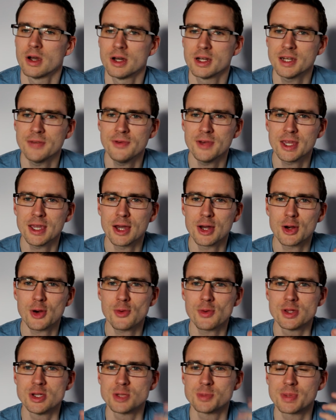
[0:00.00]
I definitely get an
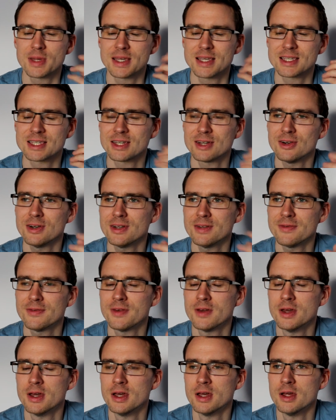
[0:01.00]
orange, but it's kind
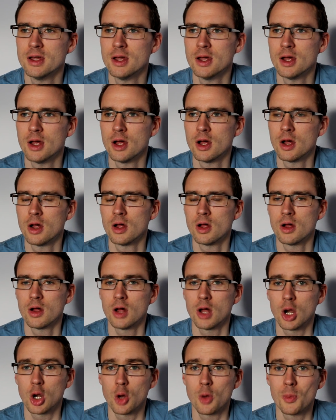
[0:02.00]
of
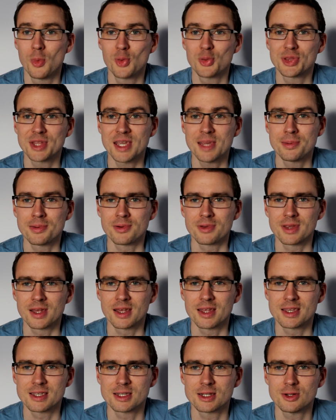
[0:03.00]
a lot more deeper than
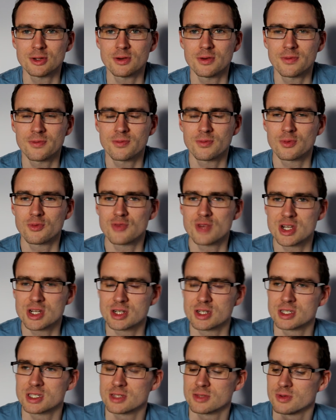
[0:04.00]
that. There's a lot of
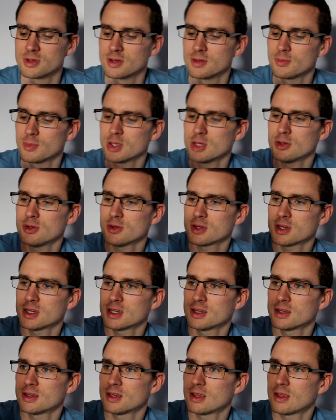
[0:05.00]
richness to it. And when you look at
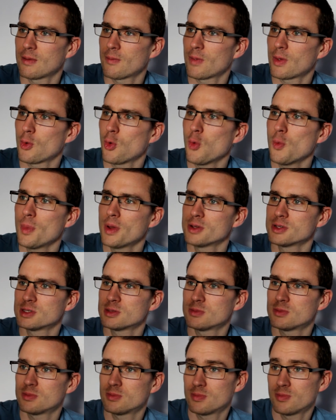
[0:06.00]
it, it
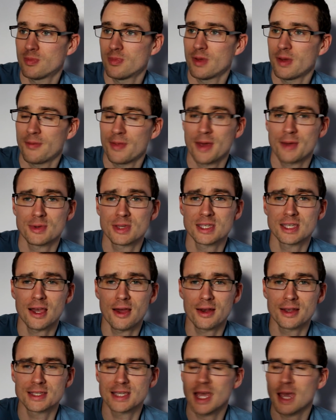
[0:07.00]
almost, if that was sat
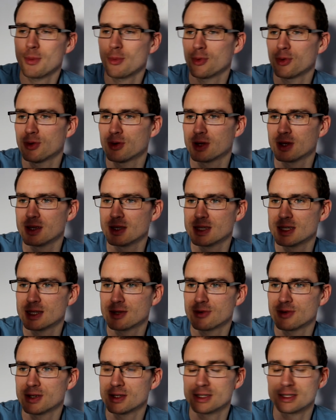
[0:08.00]
on a table, you'd
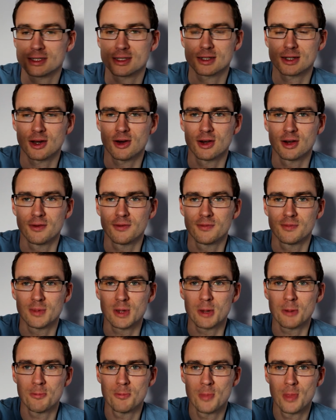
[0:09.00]
consider it just a kind of
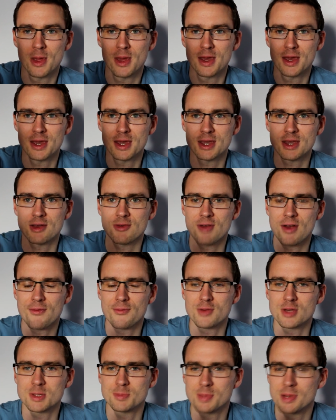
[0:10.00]
your
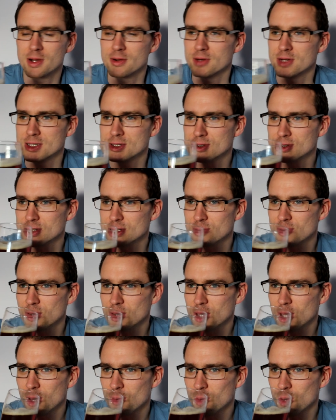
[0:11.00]
average bitter. And it's not until
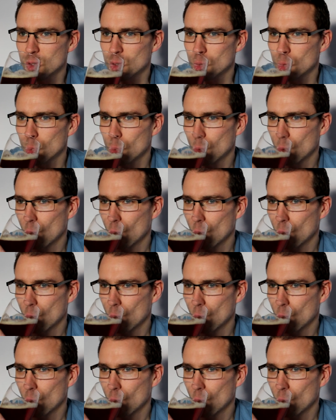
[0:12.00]
you go in.